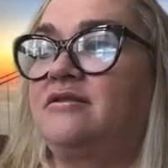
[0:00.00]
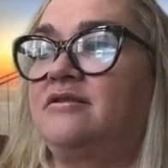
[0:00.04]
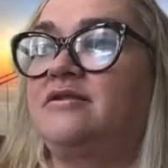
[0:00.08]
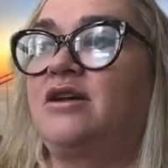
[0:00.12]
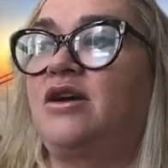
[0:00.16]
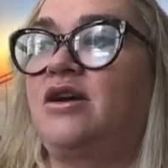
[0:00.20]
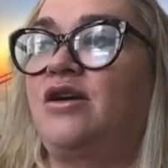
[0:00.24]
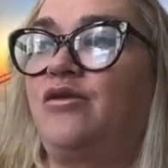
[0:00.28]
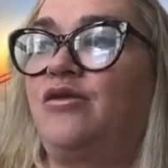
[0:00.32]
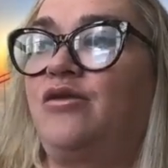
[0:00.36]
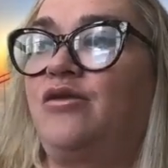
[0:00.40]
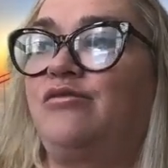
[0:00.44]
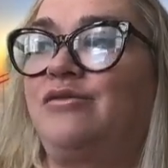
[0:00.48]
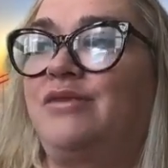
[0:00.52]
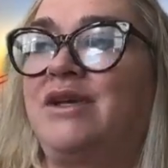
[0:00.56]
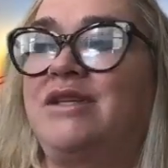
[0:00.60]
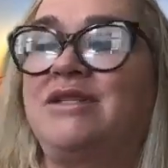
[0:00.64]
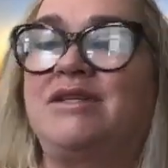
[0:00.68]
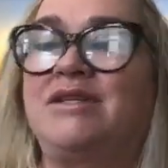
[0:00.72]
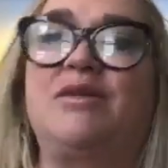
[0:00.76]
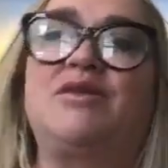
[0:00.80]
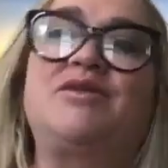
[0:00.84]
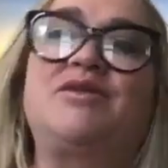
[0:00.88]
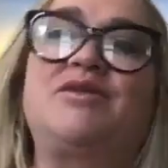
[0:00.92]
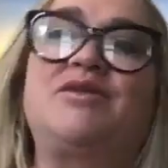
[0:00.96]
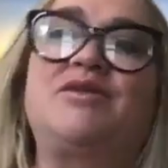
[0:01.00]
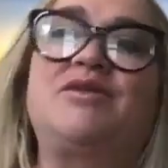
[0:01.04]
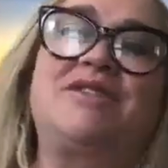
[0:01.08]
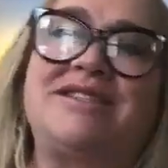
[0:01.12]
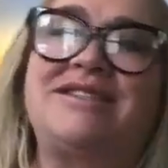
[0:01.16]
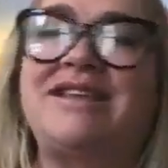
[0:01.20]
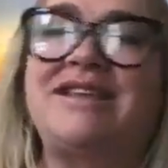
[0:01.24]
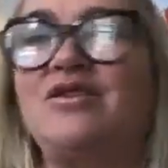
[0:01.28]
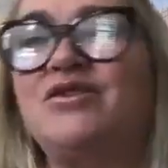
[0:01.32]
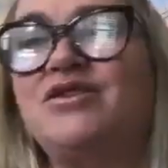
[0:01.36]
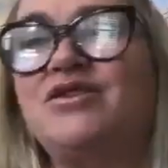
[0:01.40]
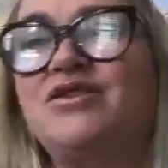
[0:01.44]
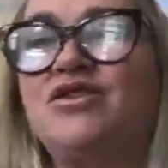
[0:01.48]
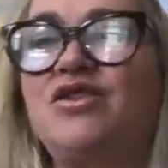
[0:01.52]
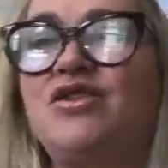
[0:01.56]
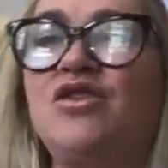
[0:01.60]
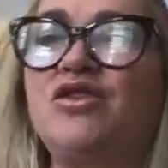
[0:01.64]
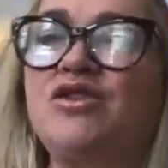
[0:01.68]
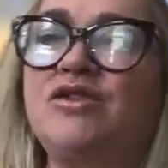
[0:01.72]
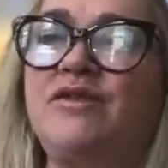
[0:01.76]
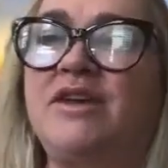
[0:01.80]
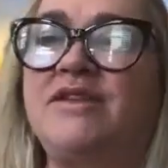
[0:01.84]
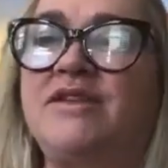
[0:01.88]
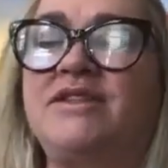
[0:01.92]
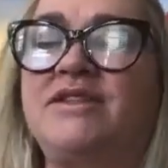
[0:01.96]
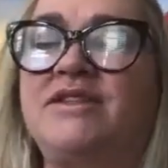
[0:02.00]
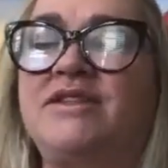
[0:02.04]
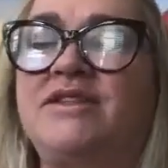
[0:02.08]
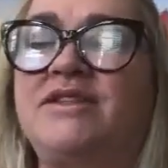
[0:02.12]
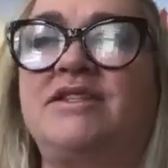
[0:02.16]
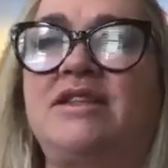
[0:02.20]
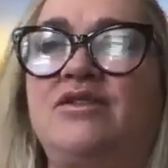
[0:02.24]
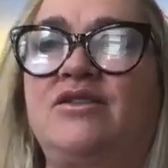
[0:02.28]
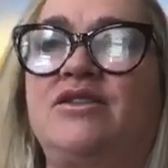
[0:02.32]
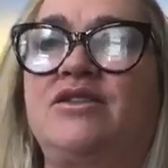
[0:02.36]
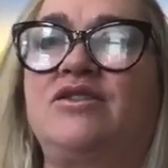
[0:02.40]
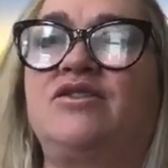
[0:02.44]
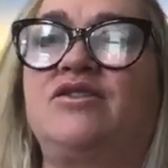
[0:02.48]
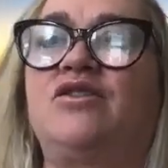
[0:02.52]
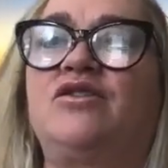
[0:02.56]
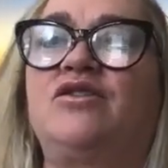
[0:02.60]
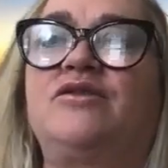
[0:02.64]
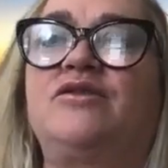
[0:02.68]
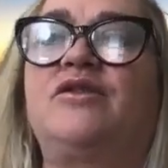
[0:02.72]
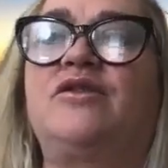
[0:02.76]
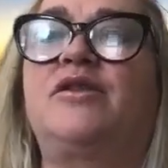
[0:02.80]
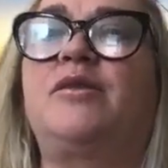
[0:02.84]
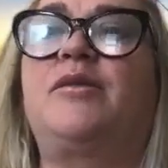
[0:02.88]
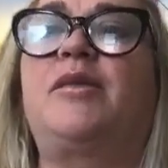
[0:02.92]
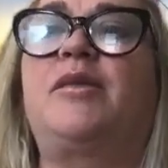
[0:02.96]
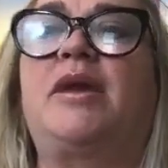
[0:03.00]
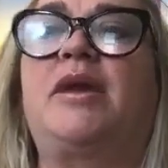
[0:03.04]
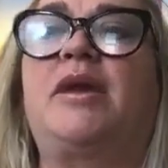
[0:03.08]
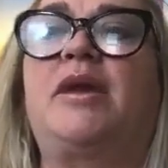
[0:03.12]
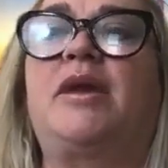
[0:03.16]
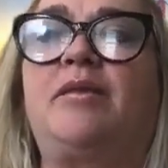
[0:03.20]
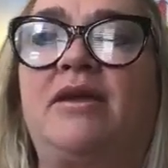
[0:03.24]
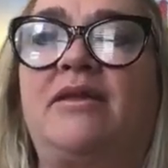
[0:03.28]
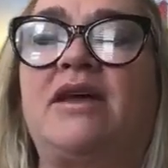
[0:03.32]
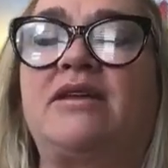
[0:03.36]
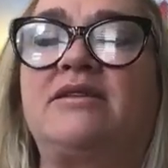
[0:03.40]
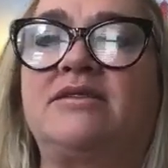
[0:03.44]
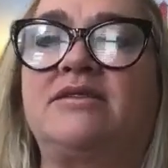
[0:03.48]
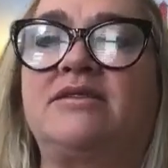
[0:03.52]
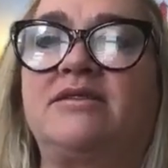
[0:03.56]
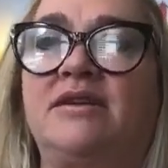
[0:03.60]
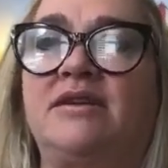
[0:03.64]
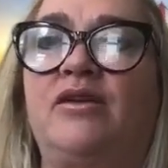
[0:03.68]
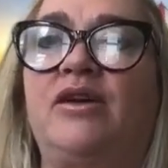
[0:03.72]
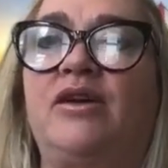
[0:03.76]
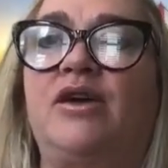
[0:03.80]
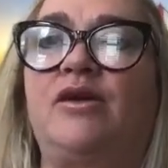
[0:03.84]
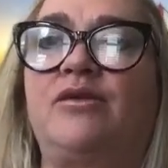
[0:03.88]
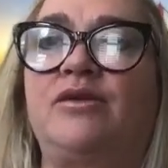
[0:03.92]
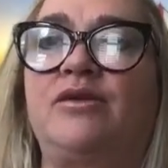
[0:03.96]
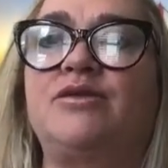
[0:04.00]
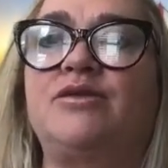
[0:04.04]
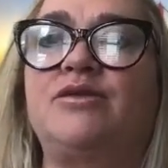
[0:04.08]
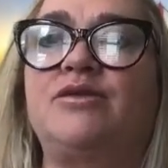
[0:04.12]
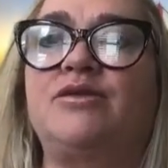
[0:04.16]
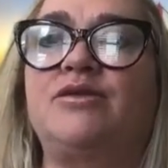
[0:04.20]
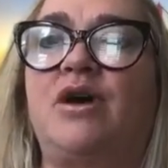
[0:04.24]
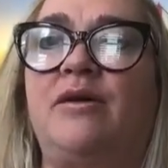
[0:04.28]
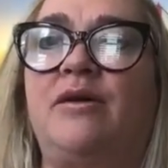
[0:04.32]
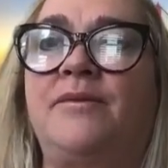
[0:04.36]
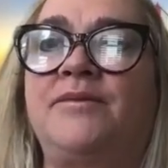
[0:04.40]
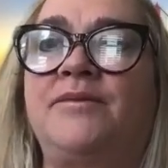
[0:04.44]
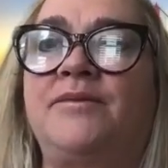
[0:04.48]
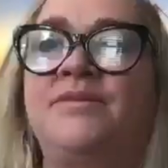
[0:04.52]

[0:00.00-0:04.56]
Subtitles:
So it's about $6,000, $6,000 for the baby in that scenario as well.